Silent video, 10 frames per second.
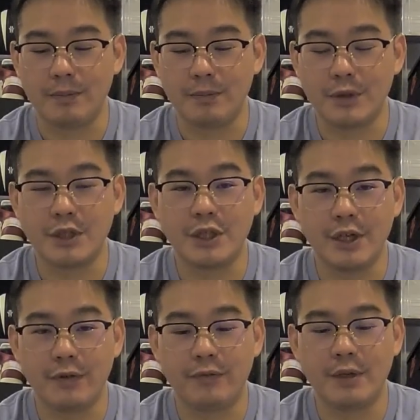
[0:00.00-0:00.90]

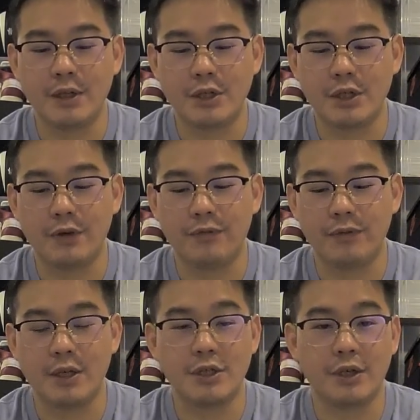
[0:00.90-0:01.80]
shifty
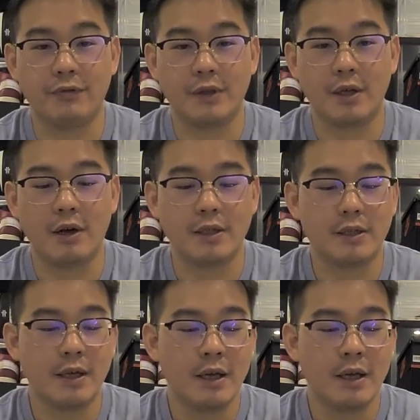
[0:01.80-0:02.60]
guards.